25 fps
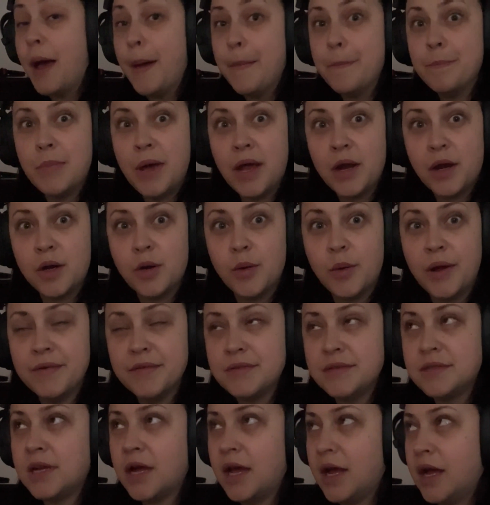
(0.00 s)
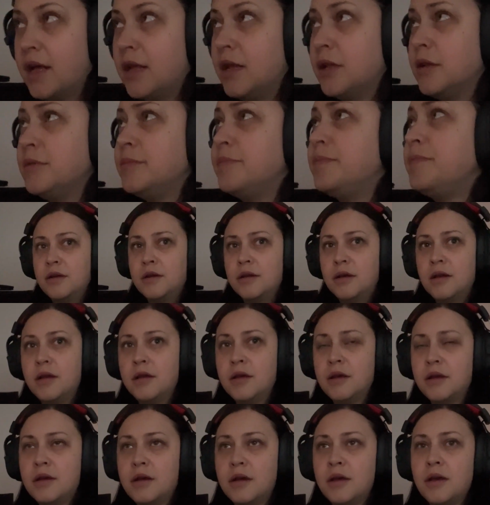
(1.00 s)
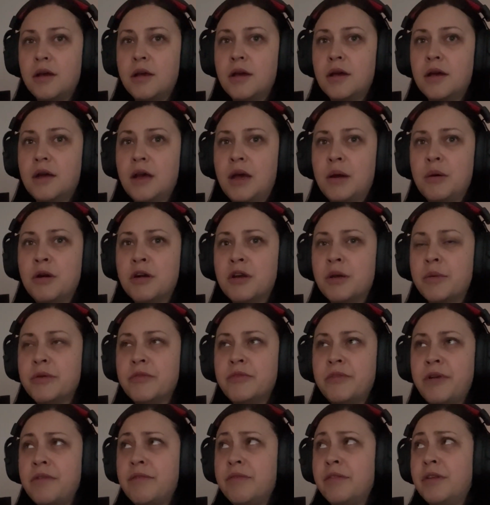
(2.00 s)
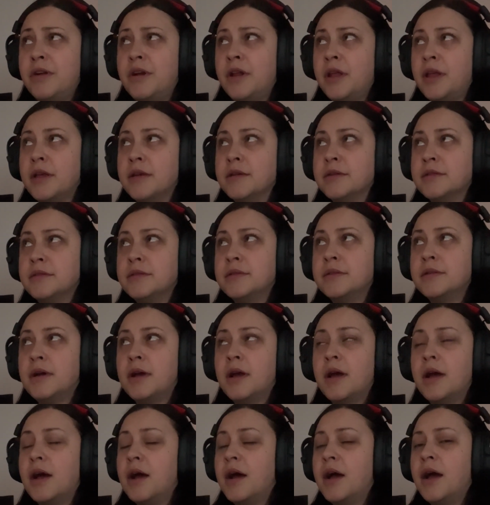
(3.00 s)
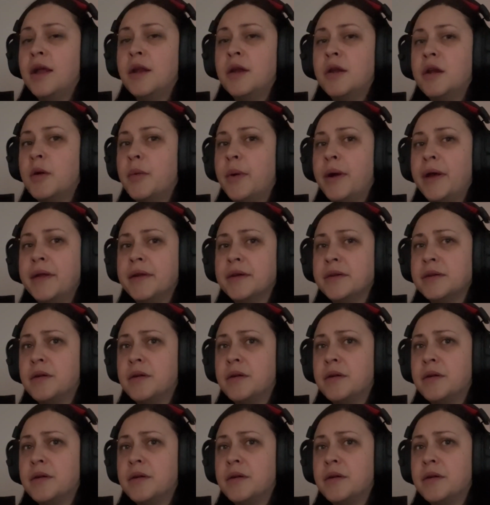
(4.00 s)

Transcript: microwave style. I woke up at 5:30. I don't know why.